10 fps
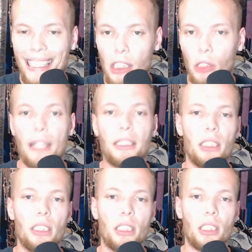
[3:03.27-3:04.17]
The
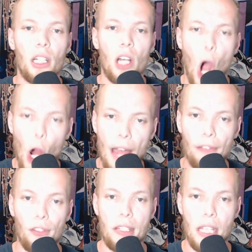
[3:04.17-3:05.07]
trenches are
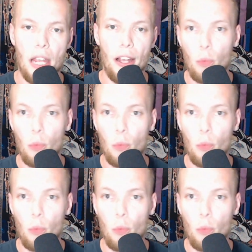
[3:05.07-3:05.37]
everything here.